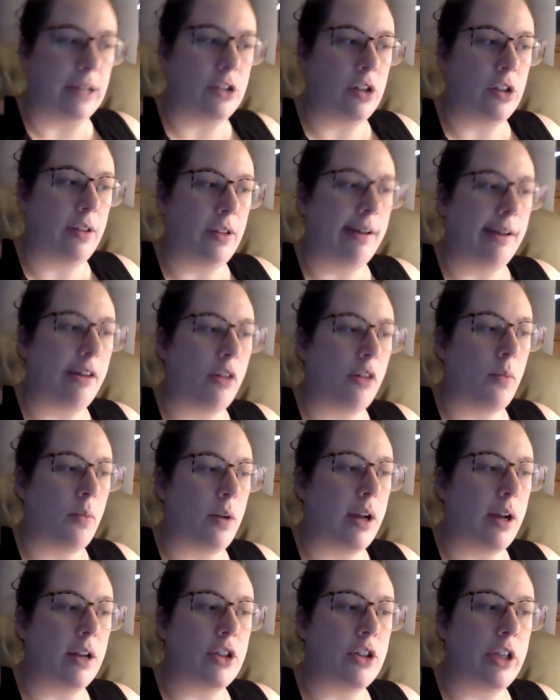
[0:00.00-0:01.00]
So they're the
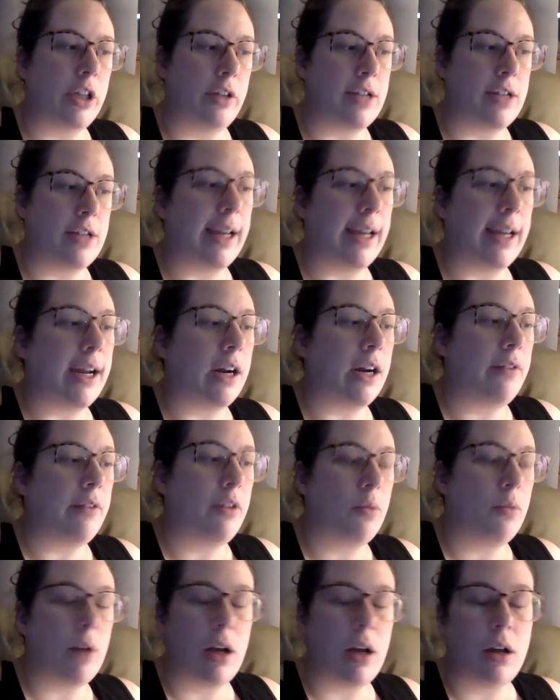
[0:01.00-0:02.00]
ones who take care of the
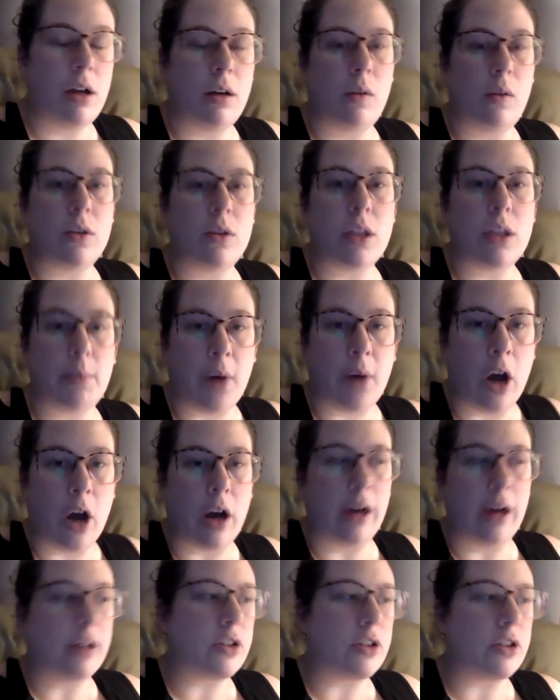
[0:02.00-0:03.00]
roads, the
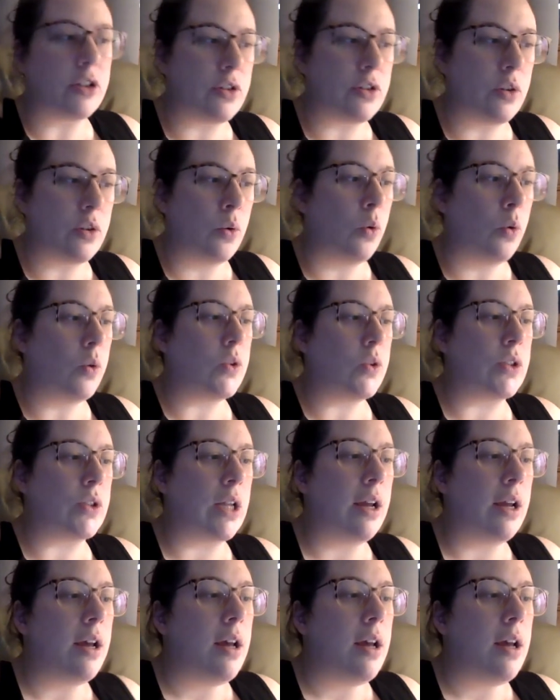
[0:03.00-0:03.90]
parks, the schools,